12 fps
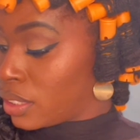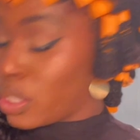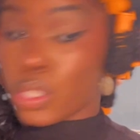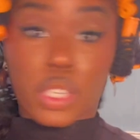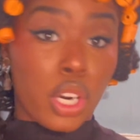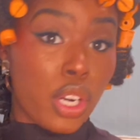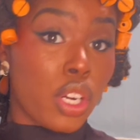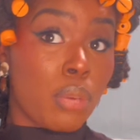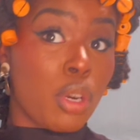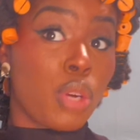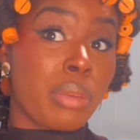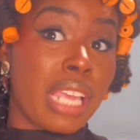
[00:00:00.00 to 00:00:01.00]
little curl
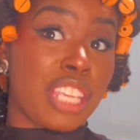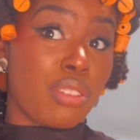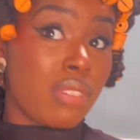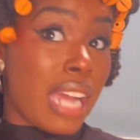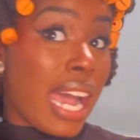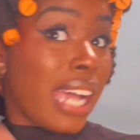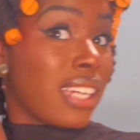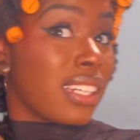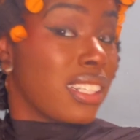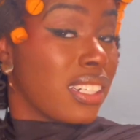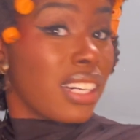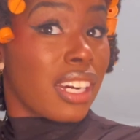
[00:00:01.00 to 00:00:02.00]
moment and you got
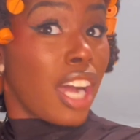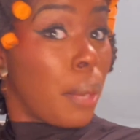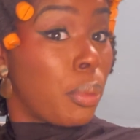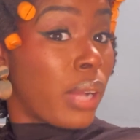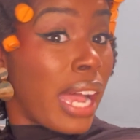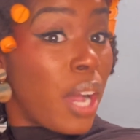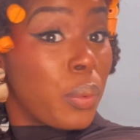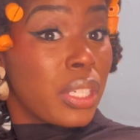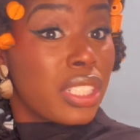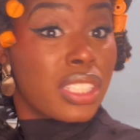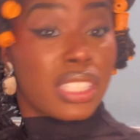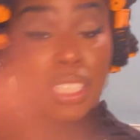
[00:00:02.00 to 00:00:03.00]
a couple
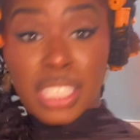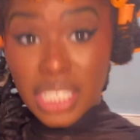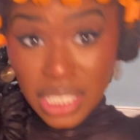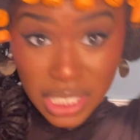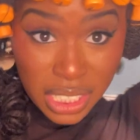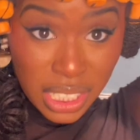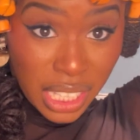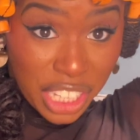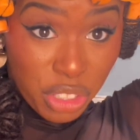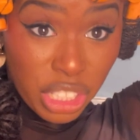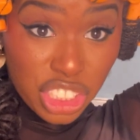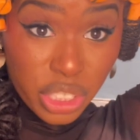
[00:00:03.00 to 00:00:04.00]
hours
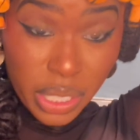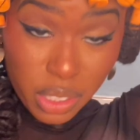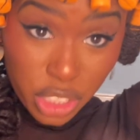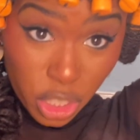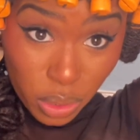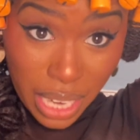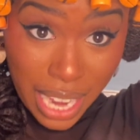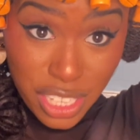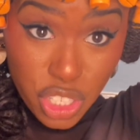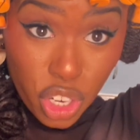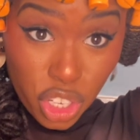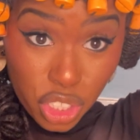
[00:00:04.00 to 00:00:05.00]
and you need your
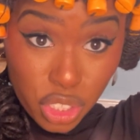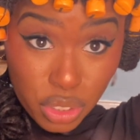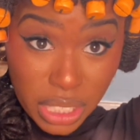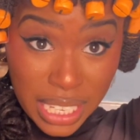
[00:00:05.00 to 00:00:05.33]
locks curled